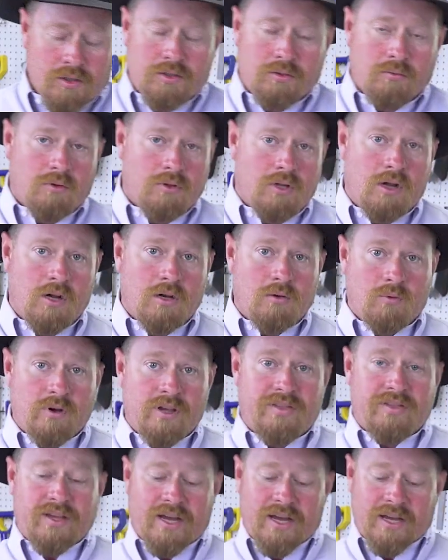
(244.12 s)
So along
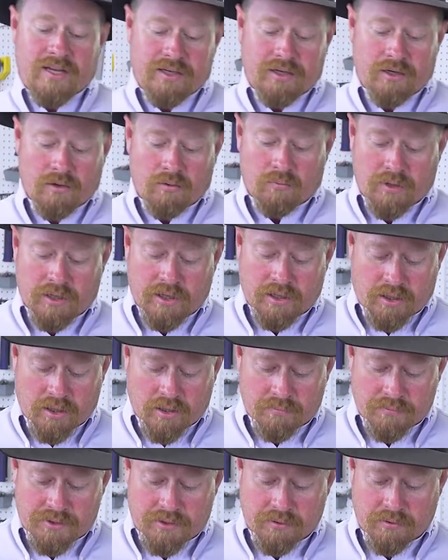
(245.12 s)
with that, you know, when it
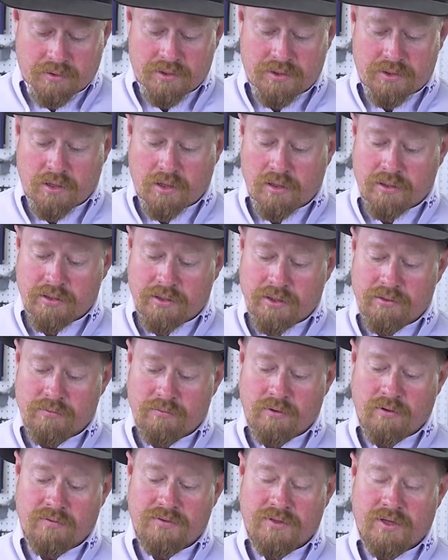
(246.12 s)
comes to installing these
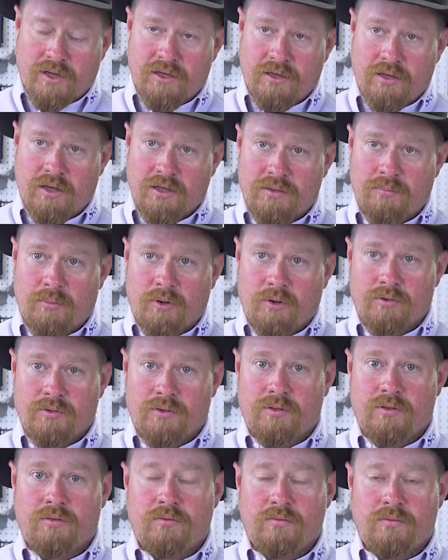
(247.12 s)
roofs, I, I
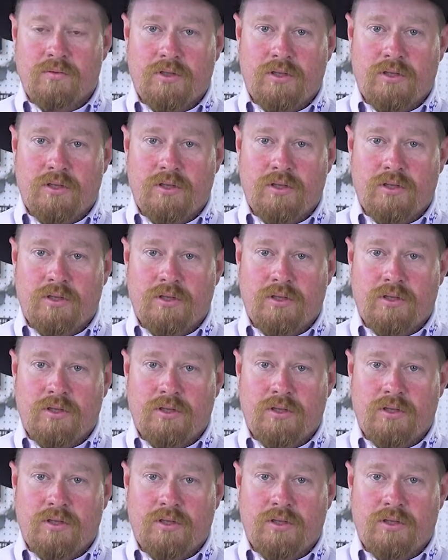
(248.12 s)
suppose,